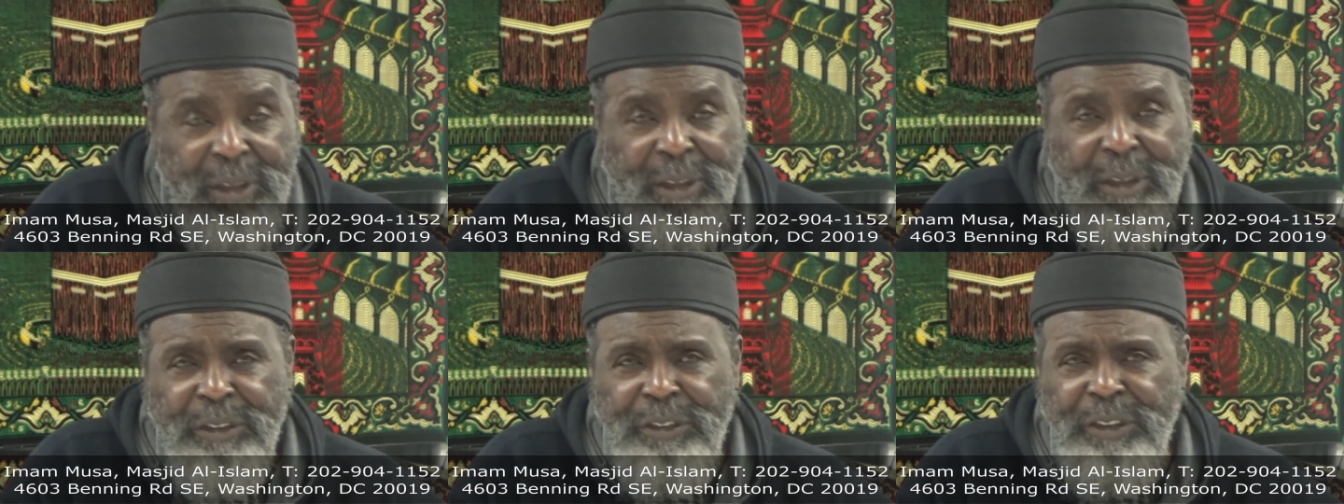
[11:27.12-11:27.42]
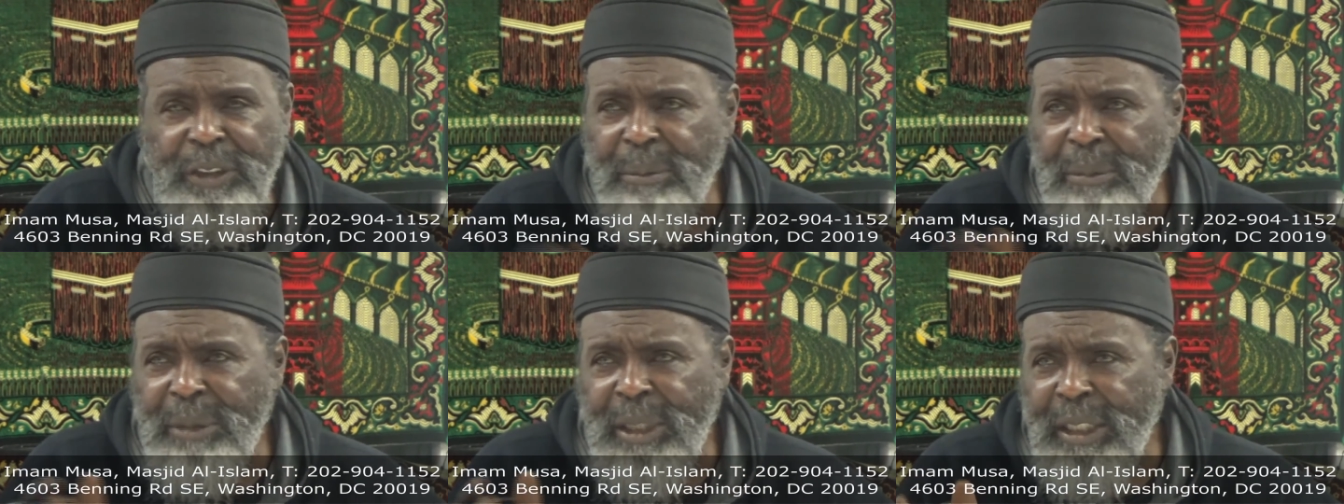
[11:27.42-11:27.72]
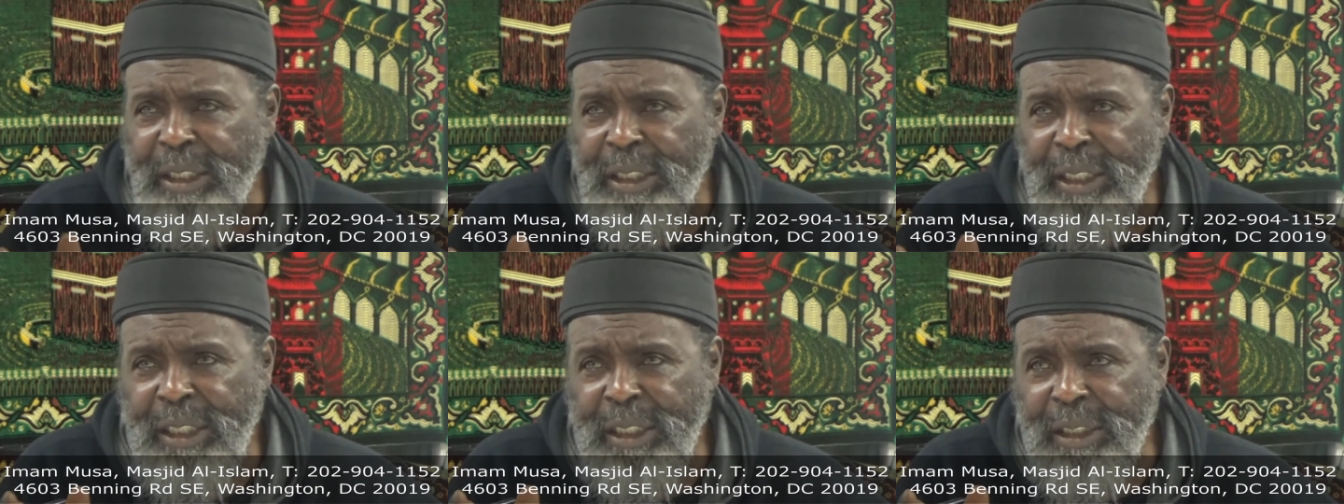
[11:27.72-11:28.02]
something
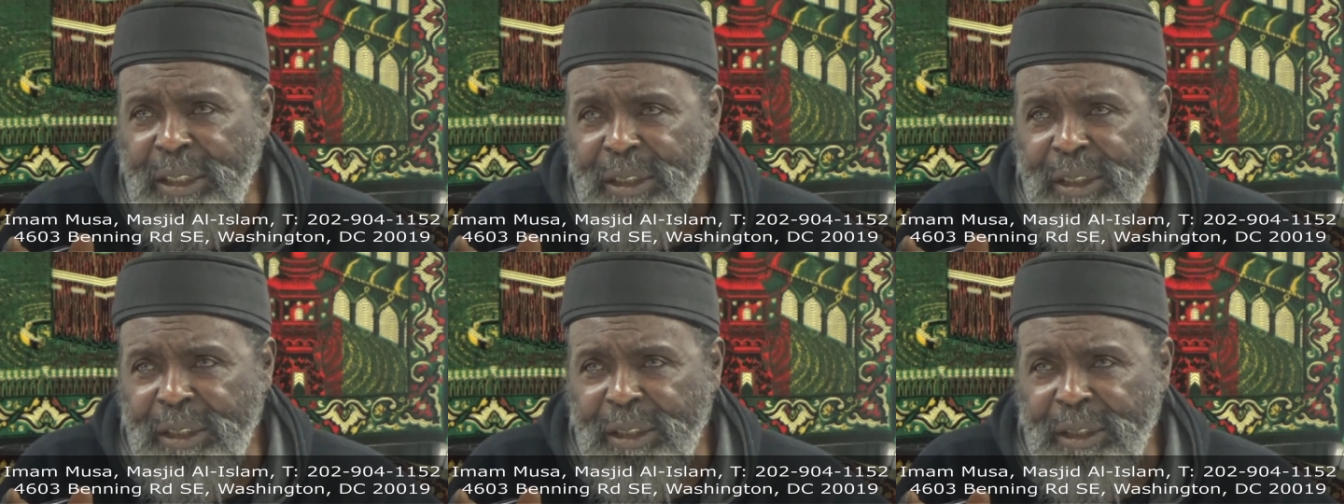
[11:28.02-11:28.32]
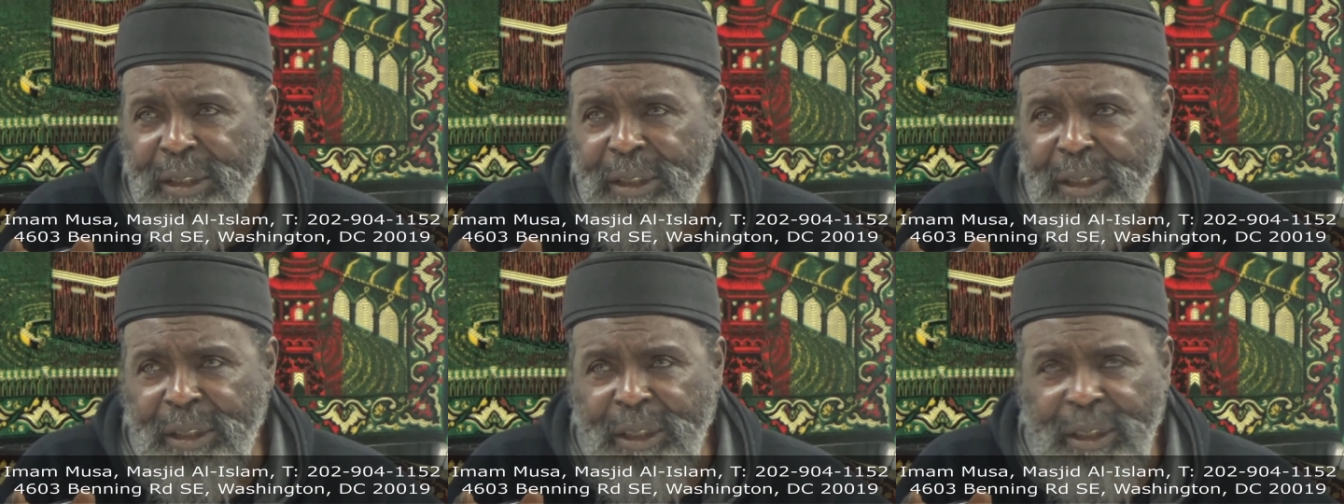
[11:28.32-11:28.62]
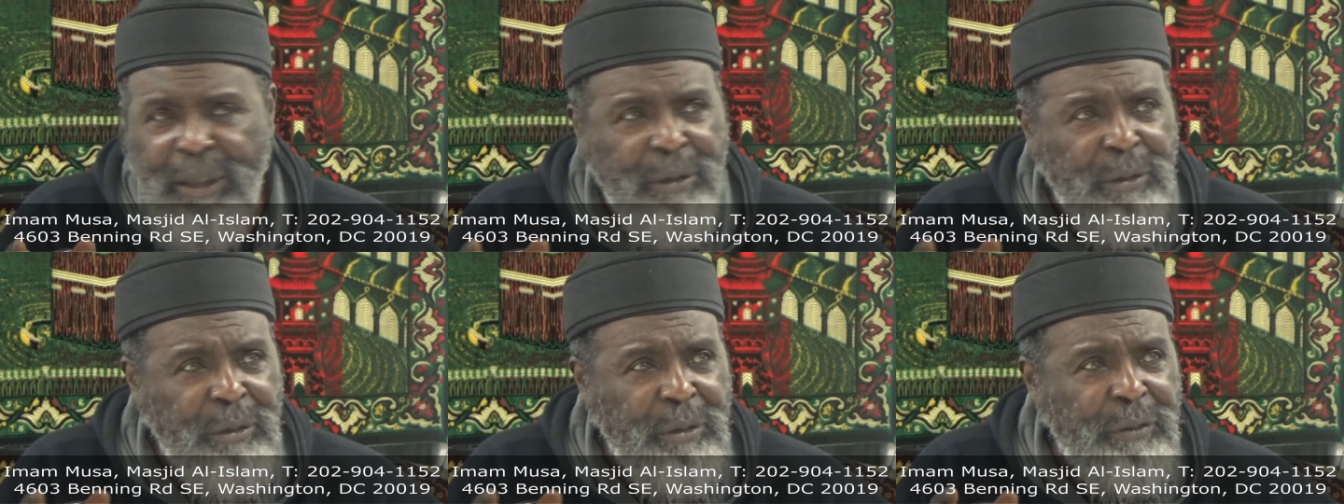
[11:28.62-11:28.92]
like that.
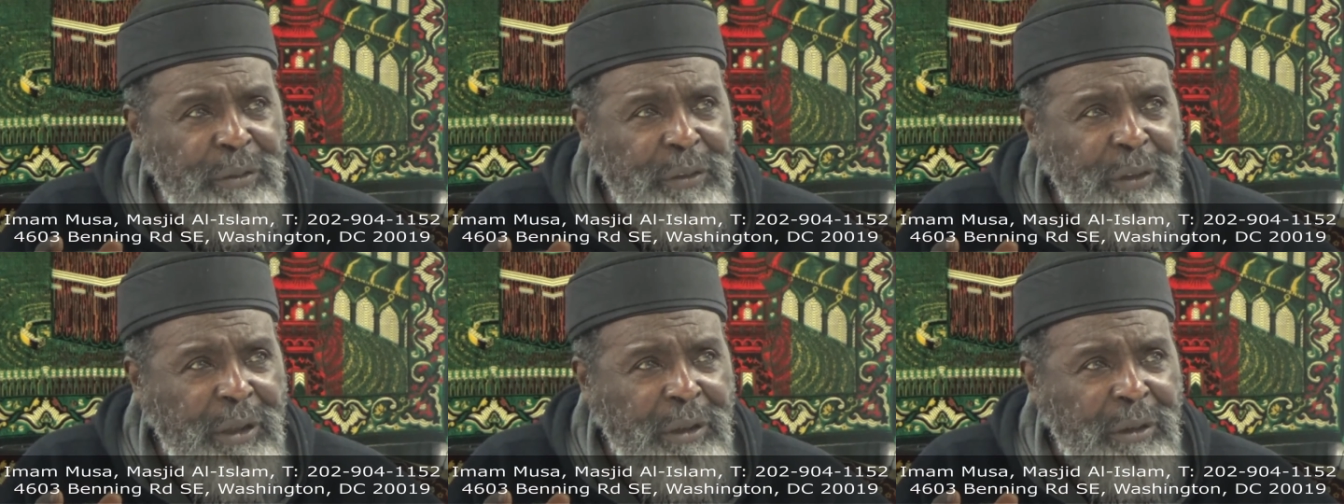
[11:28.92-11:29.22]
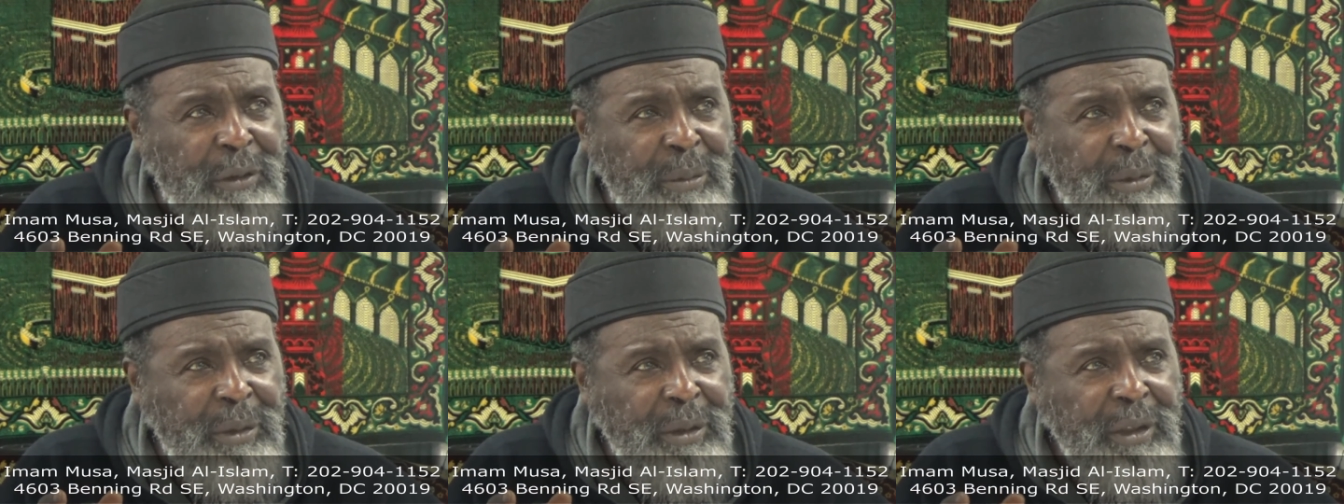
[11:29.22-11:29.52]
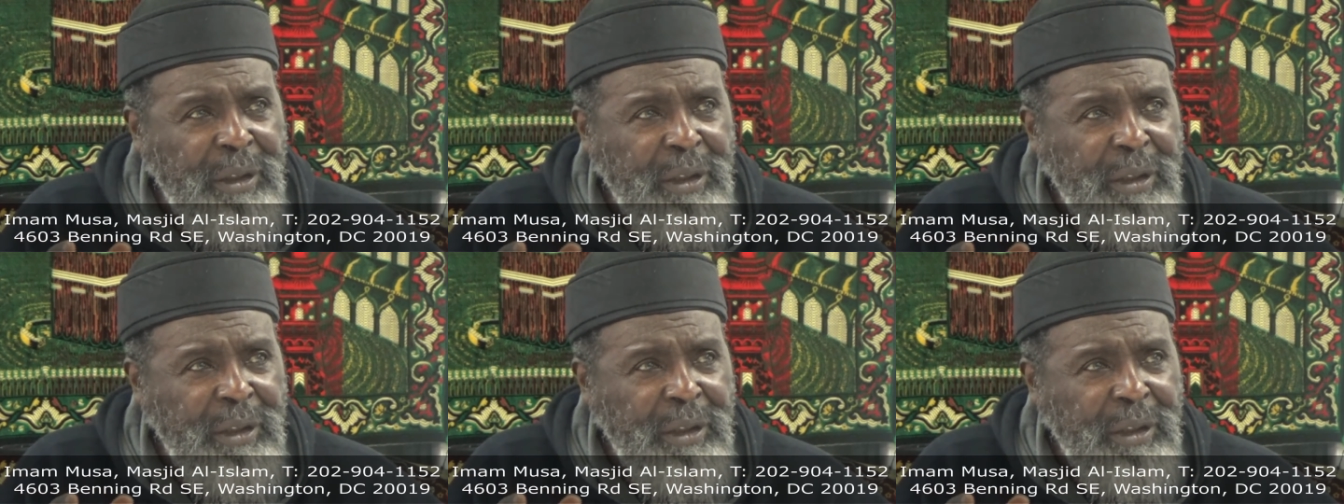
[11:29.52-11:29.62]
I don't know if y'all remember.